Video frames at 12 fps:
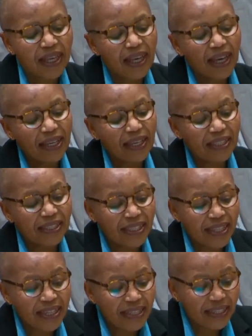And it is
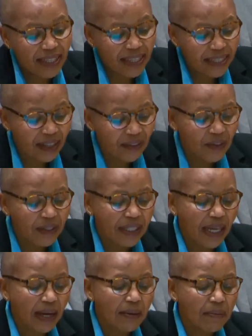clear that for
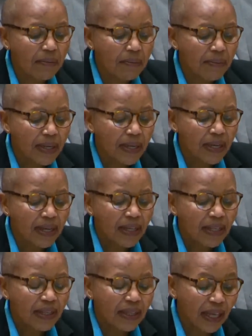some,
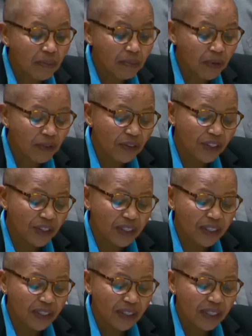that
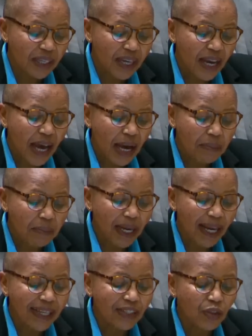provision
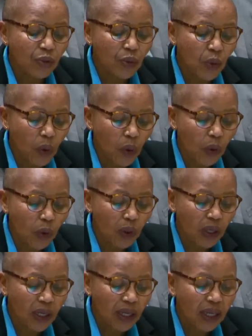applies to all
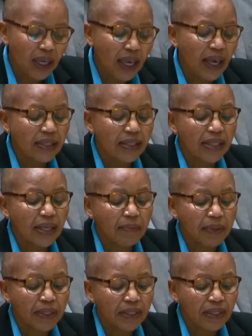
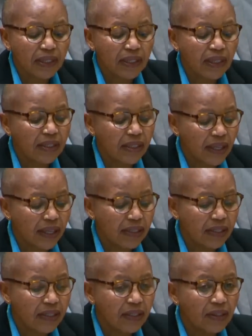except the
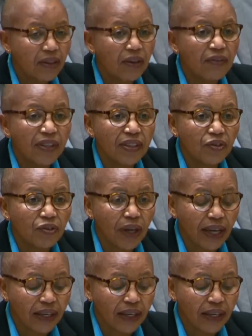state of Israel.